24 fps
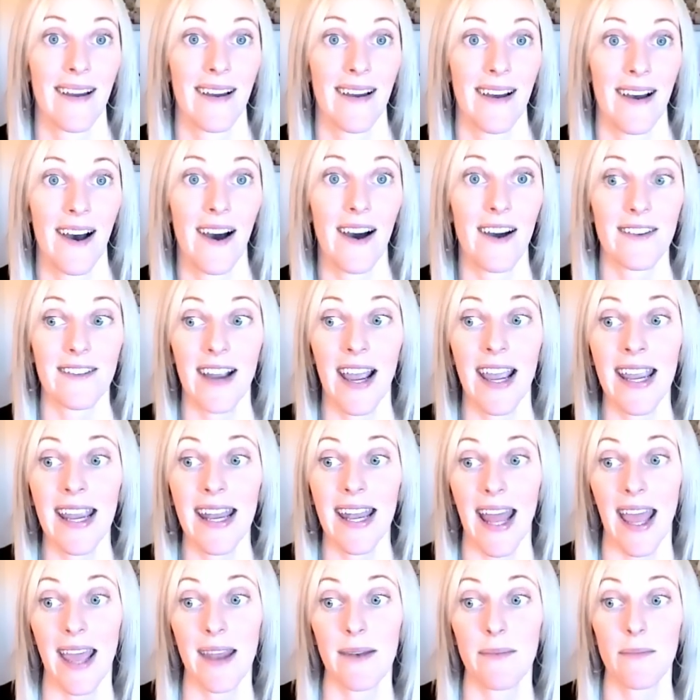All right,
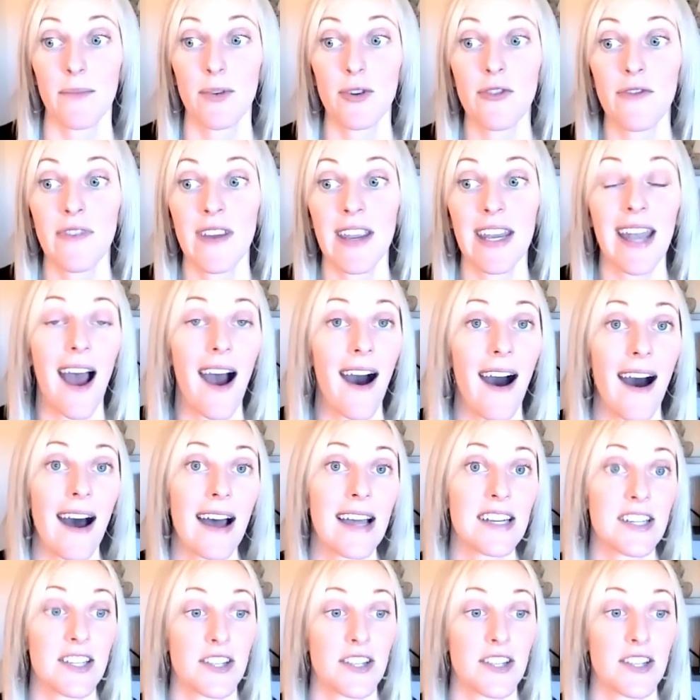and moving on